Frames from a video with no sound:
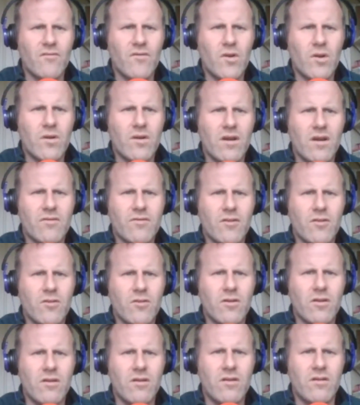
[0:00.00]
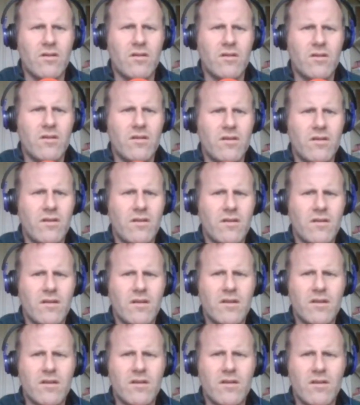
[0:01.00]
Fuck off, Google.
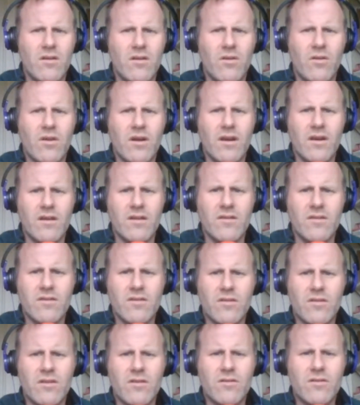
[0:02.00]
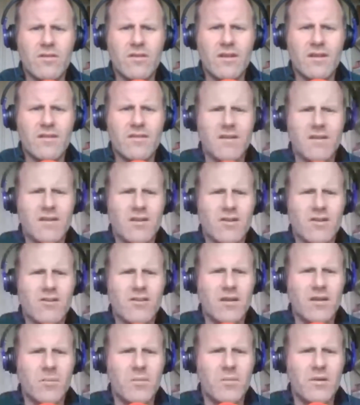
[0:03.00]
Okay, so it looks like it's on a
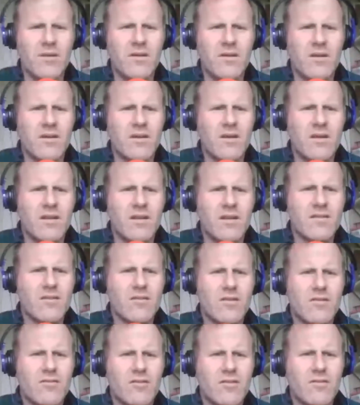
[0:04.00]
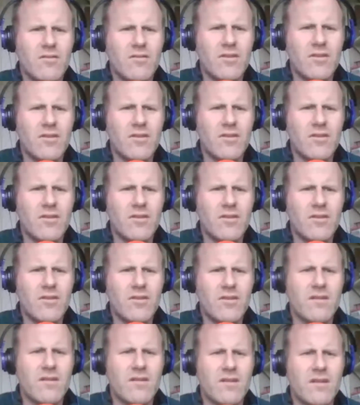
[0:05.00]
crepe. Let's look at a fucking video of it here.